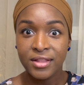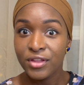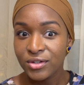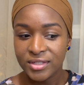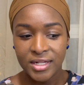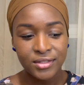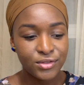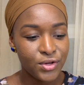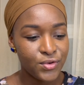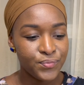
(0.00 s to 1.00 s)
and Thursdays.
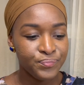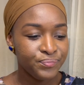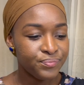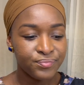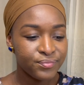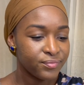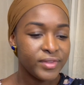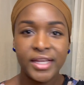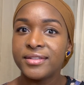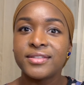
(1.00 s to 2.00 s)
So
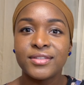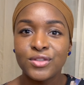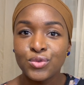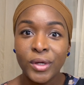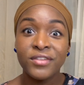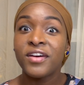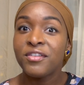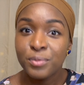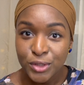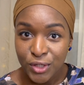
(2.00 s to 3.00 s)
it's
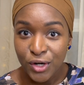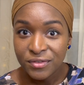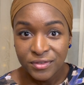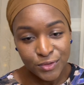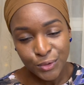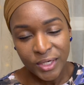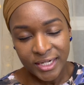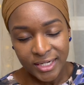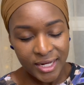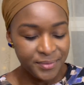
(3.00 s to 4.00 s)
25% off of
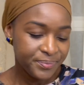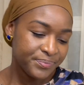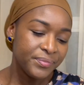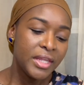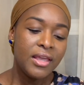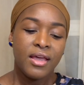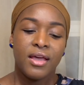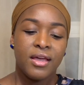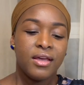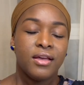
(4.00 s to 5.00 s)
$2.99.
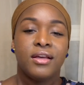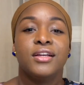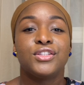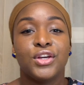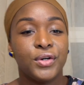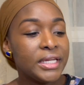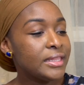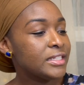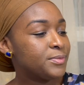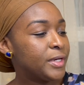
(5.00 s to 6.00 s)
So in
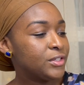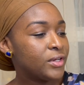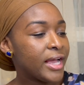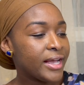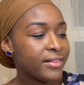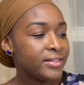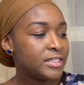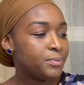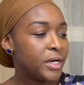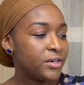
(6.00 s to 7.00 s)
this bundle, I got
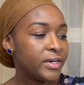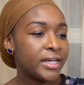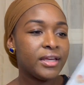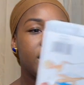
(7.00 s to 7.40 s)
this Butterick